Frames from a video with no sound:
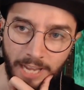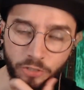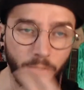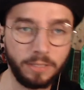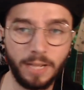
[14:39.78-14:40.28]

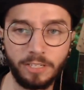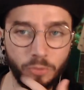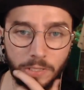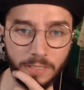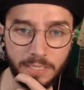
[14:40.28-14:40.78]
I just want to I
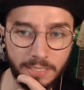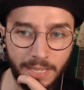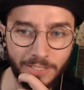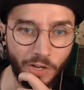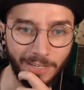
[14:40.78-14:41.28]
just want to listen to
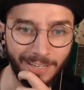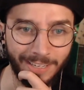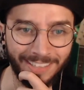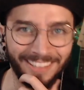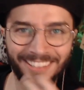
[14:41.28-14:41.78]
that song
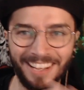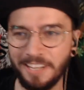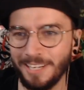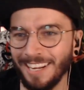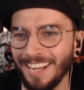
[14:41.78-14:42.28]
again. I
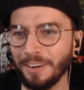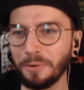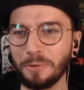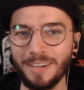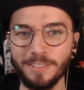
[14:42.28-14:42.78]
just, I
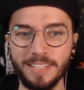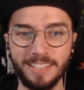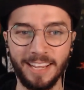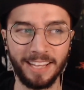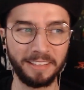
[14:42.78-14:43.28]
don't know what else
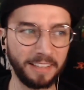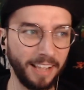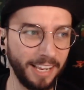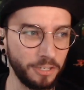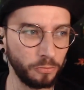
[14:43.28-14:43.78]
to say.
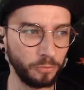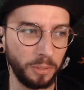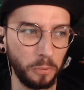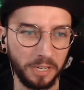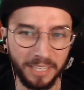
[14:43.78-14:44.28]
I just
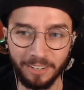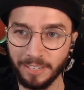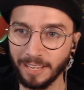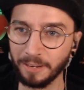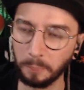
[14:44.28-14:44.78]
really want to hear
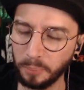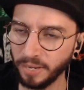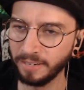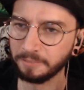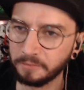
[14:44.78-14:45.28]
it again.
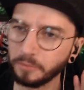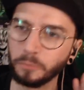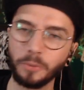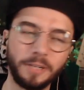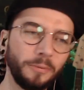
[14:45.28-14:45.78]
But
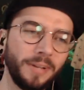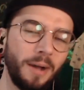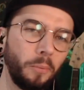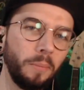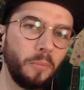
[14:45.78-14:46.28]
we we
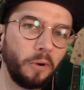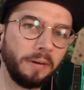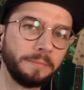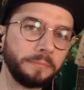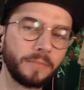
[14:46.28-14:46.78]
got one
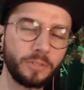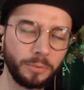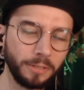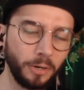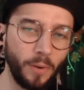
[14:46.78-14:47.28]
more, so
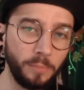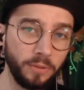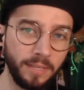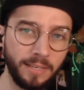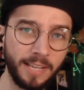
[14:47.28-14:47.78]
we're gonna go up
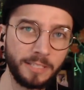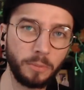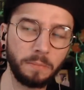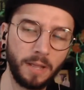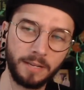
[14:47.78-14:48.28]
with it
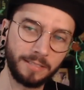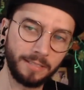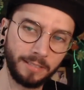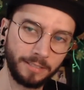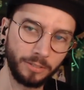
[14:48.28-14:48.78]
next, Big
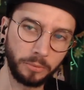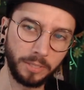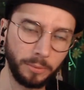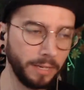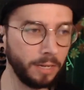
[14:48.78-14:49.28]
Macs. So
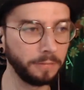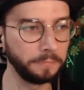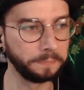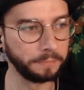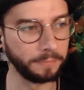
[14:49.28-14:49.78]
here we
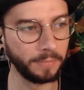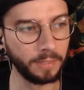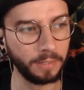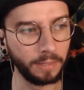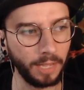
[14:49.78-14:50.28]
go.
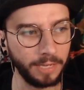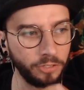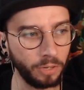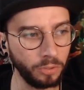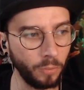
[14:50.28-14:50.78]
I
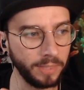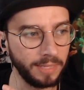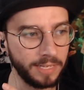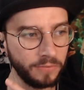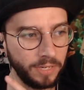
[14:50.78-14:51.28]
don't know
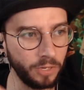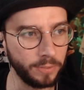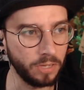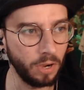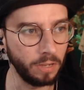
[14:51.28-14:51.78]
what this video
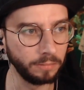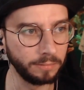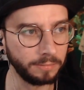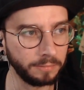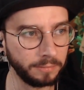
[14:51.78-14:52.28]
is called,